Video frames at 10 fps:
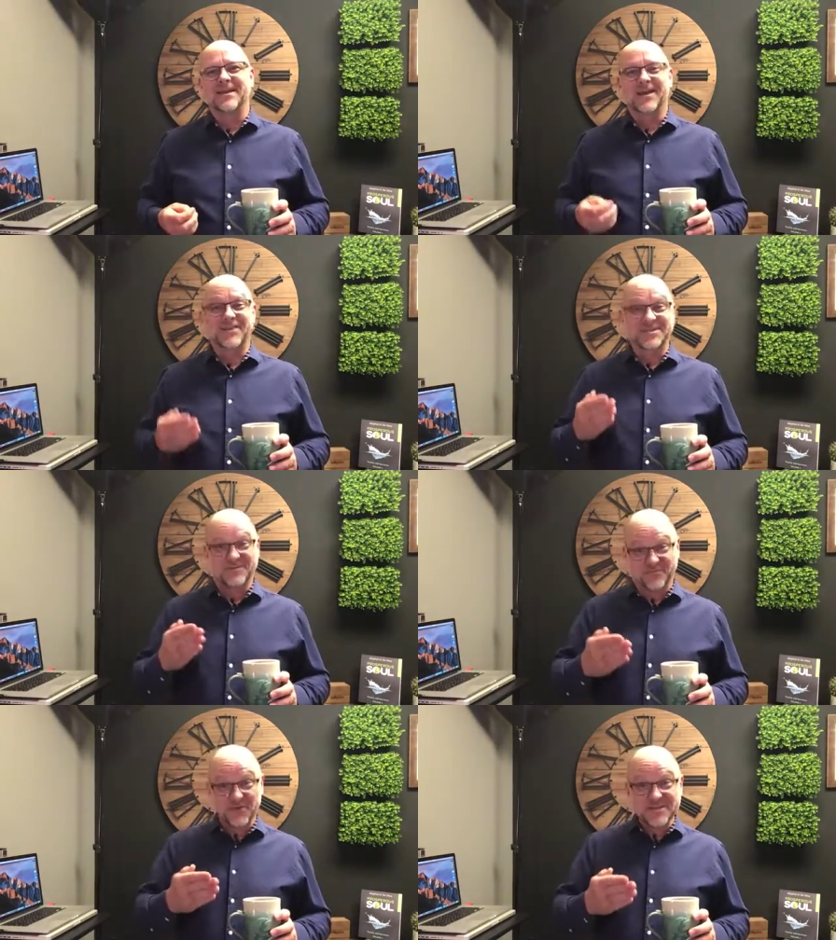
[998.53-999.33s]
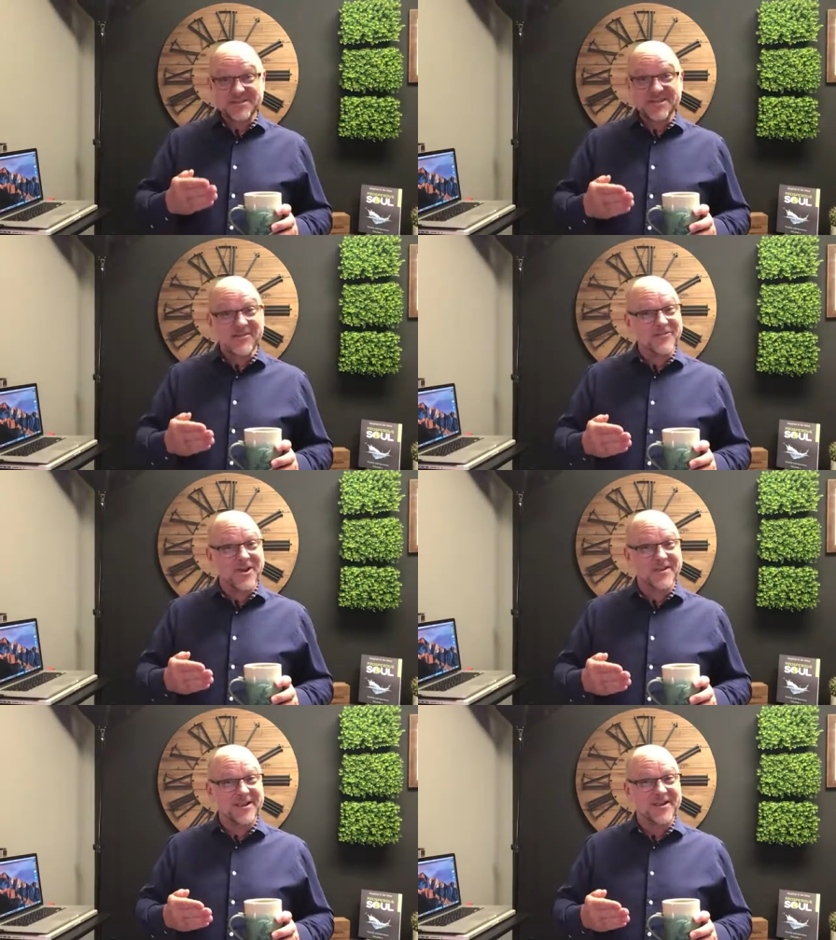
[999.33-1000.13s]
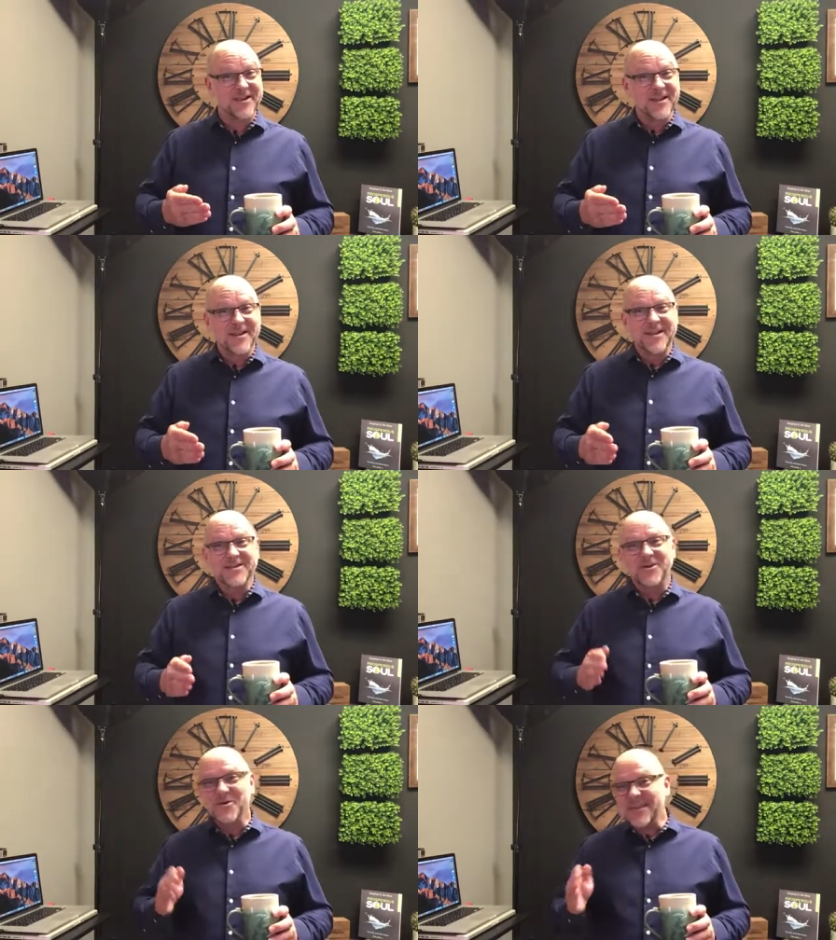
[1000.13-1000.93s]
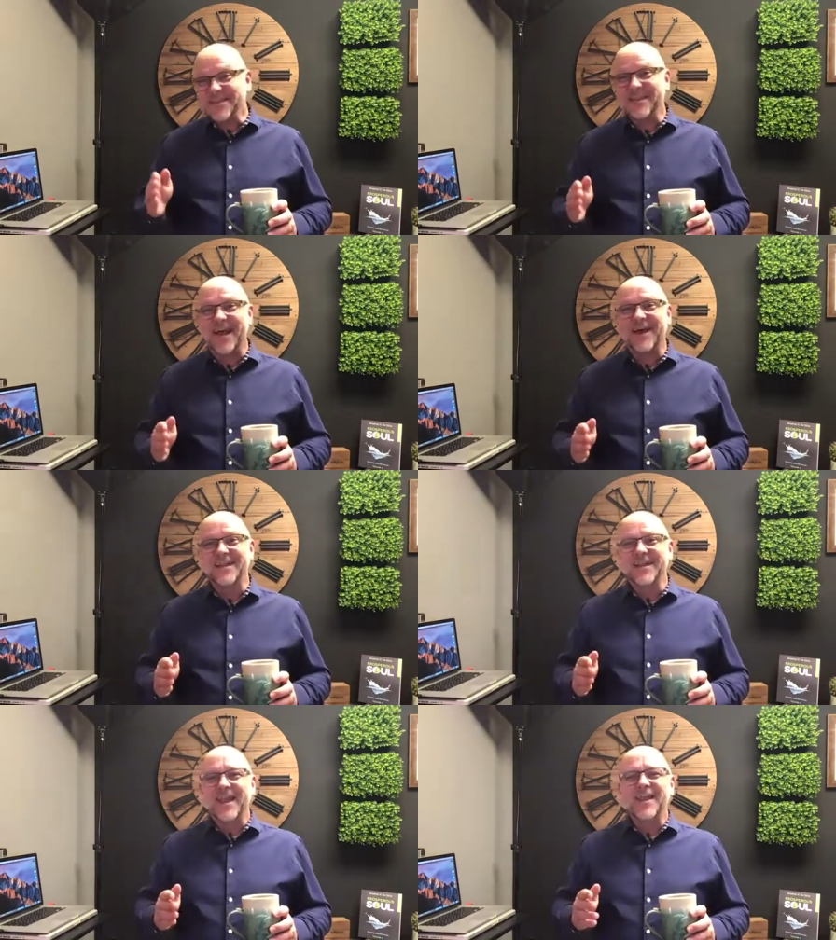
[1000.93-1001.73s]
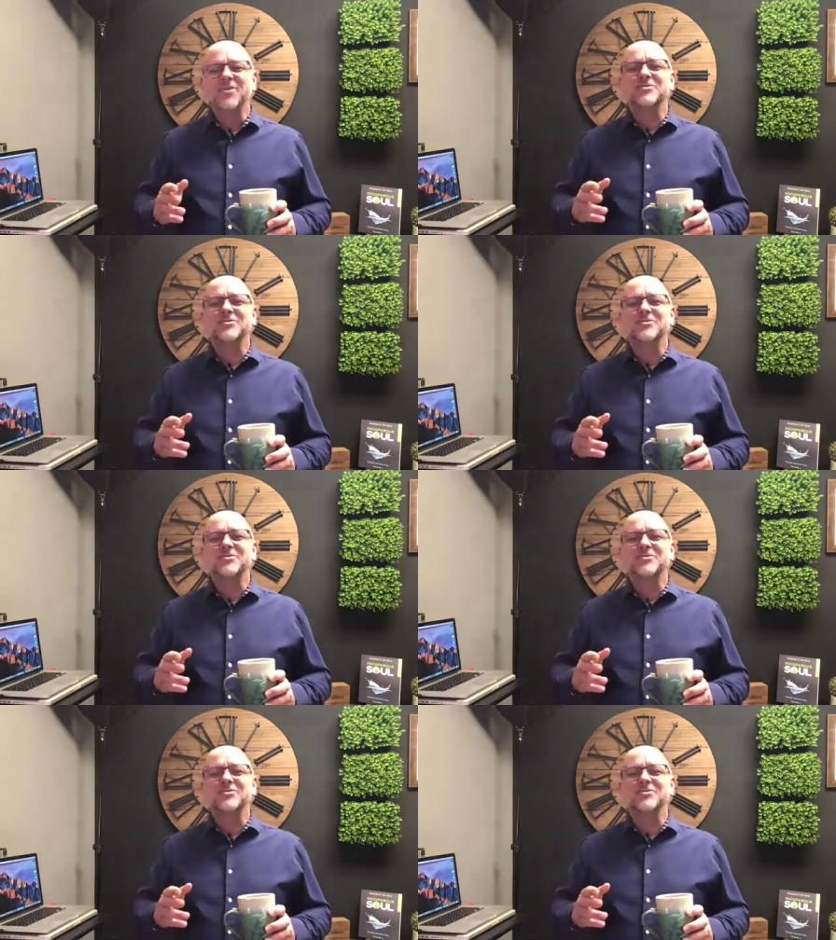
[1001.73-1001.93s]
I've got some free stuff on there. Go get that and